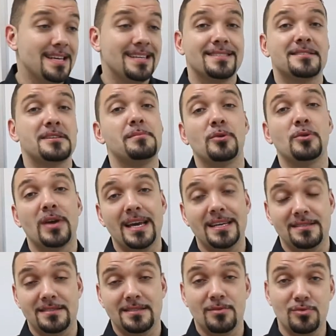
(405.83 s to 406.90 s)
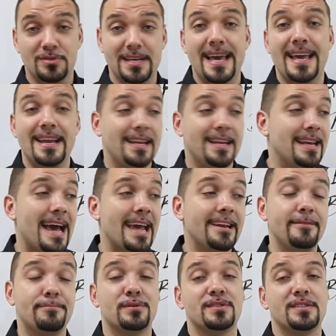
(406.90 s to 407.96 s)
Some occasions it was 80,
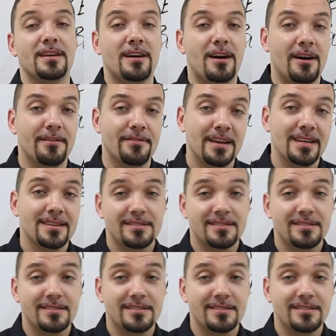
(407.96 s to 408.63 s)
90% off.